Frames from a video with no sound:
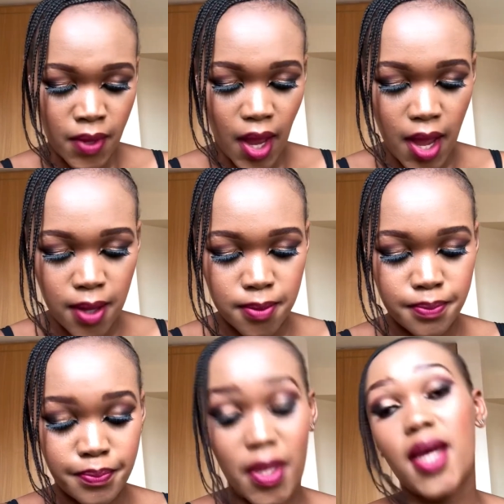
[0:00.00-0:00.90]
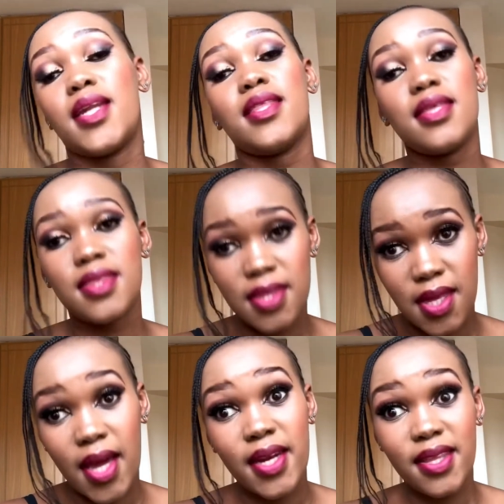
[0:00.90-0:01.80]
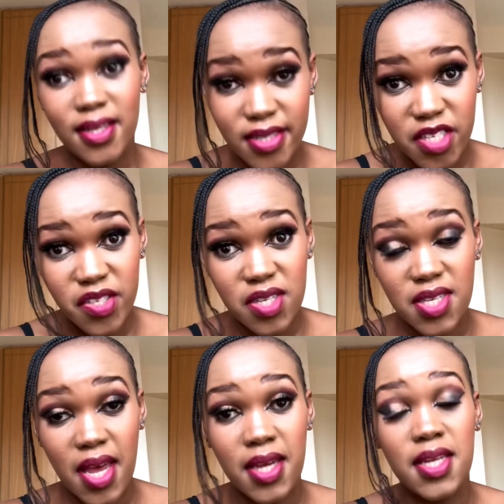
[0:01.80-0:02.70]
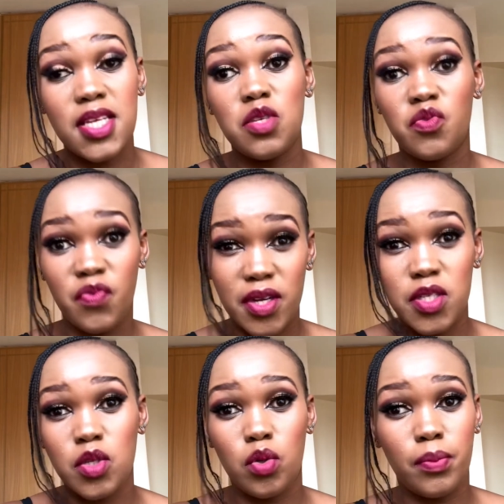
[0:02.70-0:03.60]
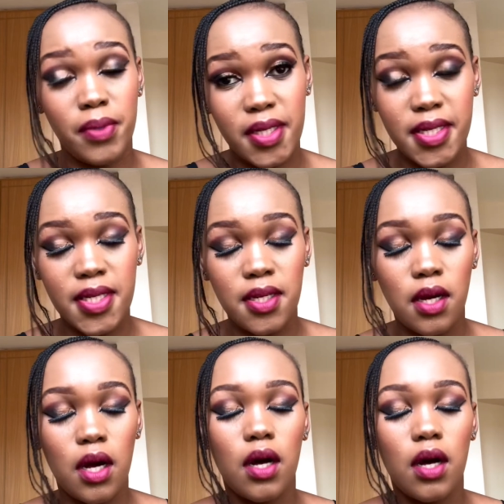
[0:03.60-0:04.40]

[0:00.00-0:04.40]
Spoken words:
Another danger sign is vaginal bleeding.